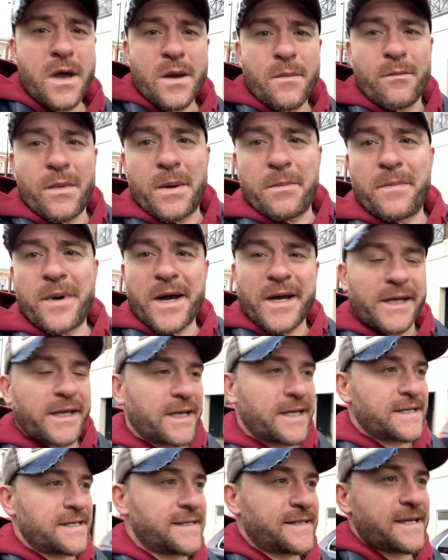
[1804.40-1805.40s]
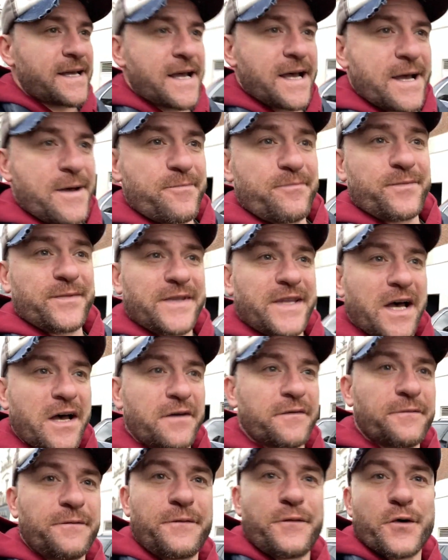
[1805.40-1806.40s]
My bike is
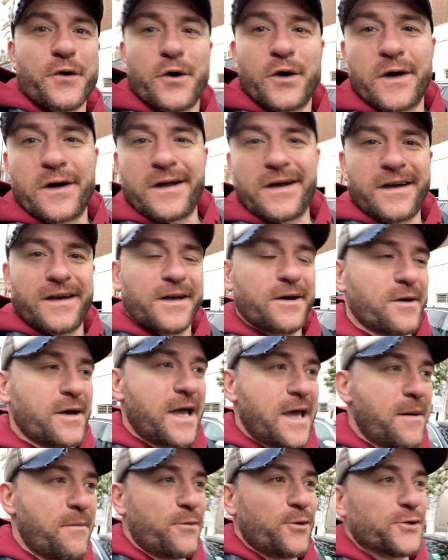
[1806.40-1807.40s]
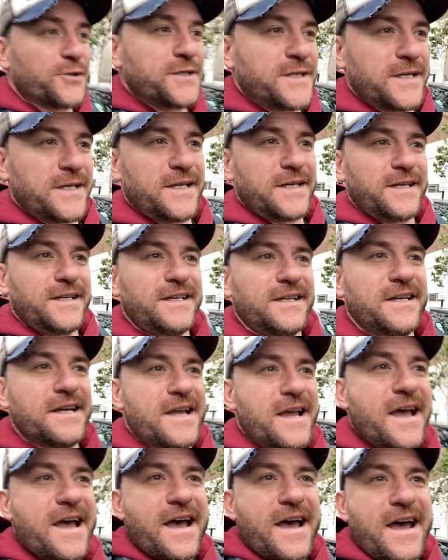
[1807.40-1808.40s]
done for MOT
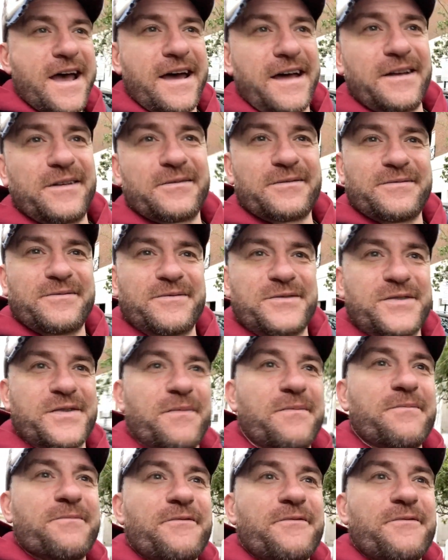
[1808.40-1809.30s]
and some